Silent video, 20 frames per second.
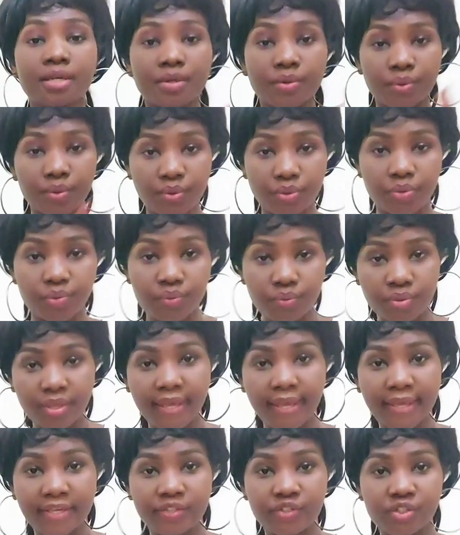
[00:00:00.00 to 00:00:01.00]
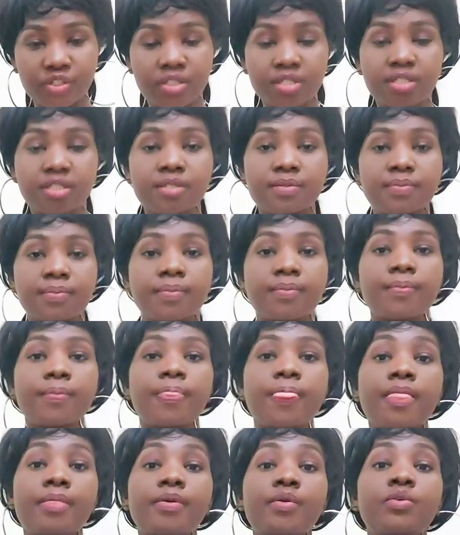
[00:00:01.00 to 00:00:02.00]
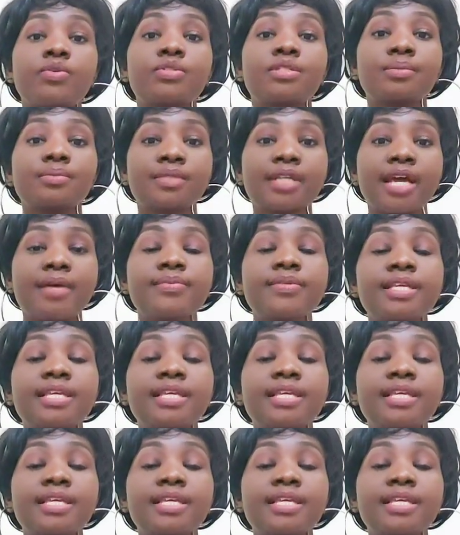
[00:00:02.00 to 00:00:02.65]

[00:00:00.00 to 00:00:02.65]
go through the agent, because sometimes